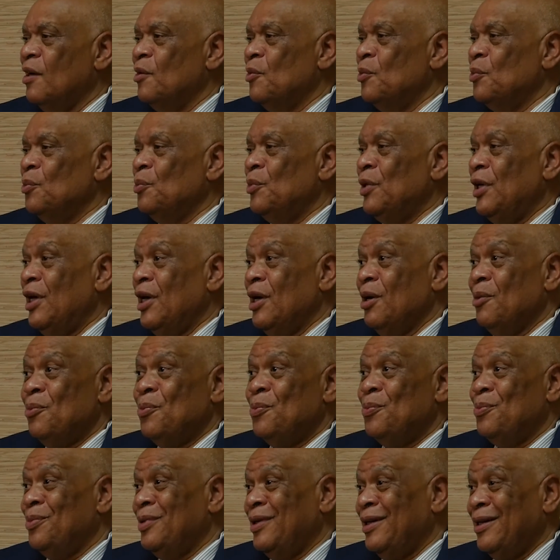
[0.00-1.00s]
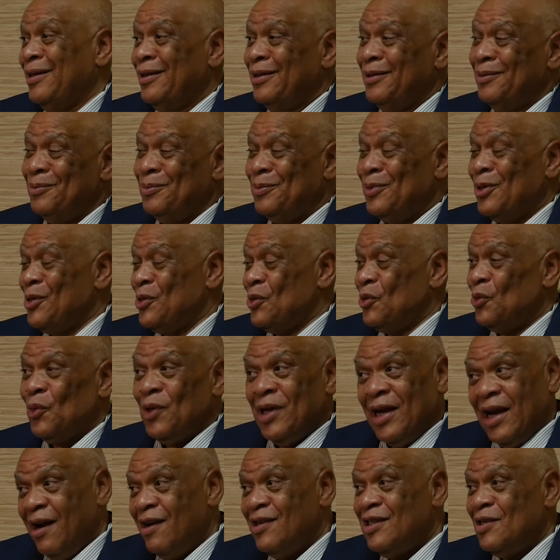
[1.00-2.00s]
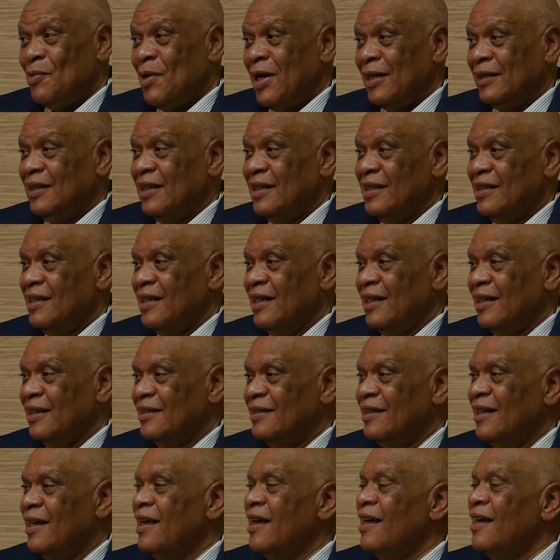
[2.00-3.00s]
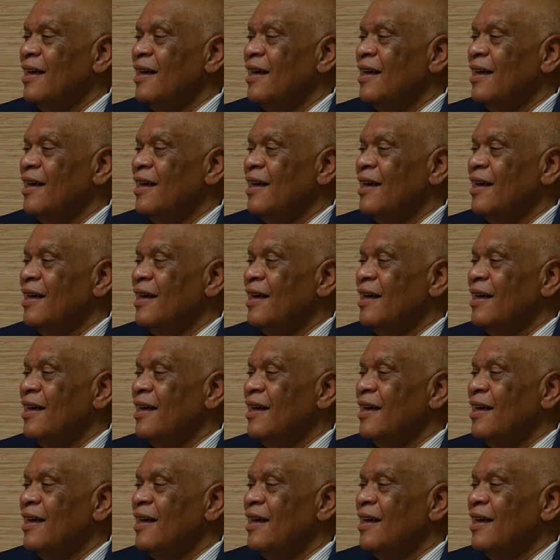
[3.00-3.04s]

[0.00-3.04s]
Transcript: a you know, person who cares about these things,